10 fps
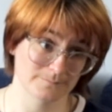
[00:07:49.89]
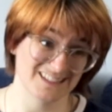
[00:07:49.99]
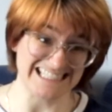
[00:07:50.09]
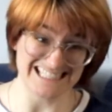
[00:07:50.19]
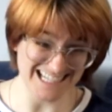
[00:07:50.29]
In
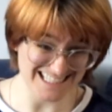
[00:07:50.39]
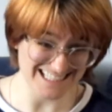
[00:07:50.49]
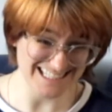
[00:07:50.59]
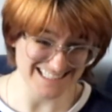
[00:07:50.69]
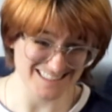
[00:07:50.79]
the
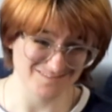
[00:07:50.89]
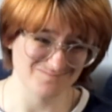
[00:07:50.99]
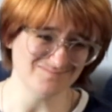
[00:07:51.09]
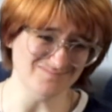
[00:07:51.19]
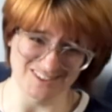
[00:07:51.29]
60s?
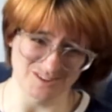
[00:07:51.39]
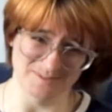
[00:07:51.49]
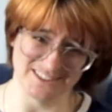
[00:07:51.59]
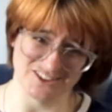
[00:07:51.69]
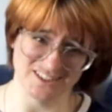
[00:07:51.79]
Oh
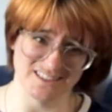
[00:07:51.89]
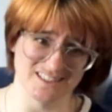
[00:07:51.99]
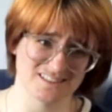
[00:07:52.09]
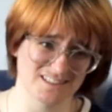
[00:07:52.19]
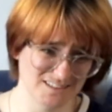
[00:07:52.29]
my
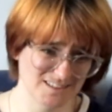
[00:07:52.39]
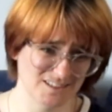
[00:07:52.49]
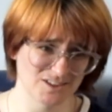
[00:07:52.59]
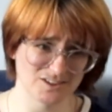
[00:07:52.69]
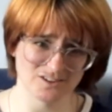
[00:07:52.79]
goodness.
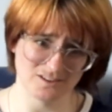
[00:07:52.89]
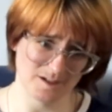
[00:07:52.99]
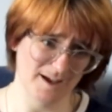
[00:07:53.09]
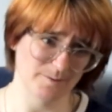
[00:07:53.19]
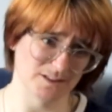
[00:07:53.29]
Girl,
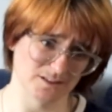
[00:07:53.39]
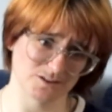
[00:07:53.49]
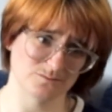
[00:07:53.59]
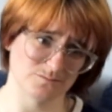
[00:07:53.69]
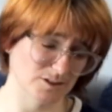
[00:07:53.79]
I'm happy that
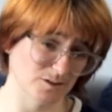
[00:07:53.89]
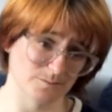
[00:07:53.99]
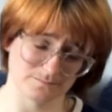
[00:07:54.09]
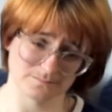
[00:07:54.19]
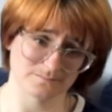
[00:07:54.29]
you, you know,
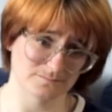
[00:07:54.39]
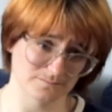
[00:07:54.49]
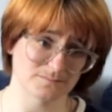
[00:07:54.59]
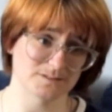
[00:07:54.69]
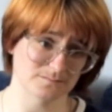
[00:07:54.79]

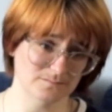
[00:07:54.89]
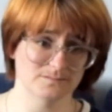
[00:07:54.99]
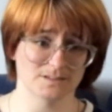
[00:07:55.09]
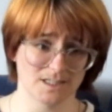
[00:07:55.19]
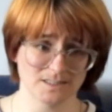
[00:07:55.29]

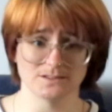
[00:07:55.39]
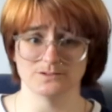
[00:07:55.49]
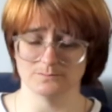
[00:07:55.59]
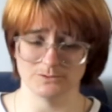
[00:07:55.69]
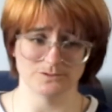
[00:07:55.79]
got to
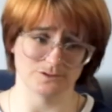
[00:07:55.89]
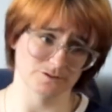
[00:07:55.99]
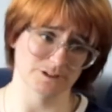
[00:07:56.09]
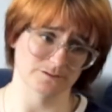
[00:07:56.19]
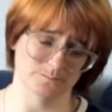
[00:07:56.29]
do a music
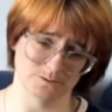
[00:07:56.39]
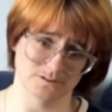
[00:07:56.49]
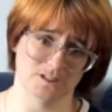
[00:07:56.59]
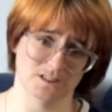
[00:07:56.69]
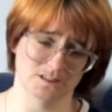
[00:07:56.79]
career and was
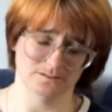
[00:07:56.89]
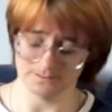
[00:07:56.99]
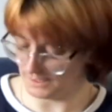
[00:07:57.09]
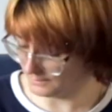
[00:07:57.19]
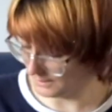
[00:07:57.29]
not.
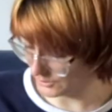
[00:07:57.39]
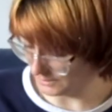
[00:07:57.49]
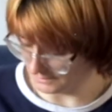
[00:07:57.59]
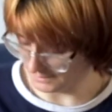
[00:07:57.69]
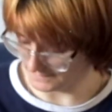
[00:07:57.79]
I actually
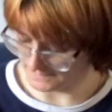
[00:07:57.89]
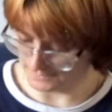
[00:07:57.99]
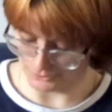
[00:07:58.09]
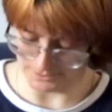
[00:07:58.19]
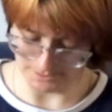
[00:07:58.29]
did not see how
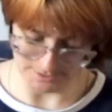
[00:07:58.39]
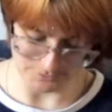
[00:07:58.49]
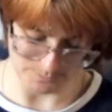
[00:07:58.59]
she died.